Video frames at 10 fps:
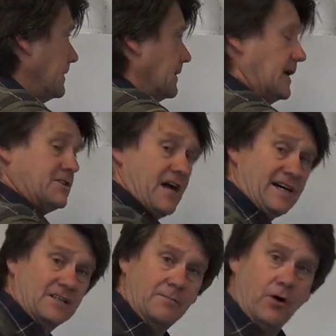let's
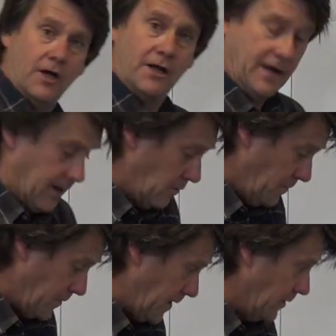hang the boiler
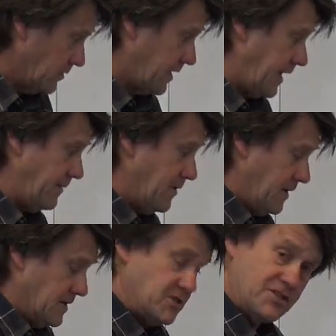now. Okay,
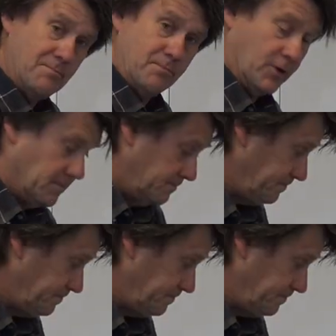simple.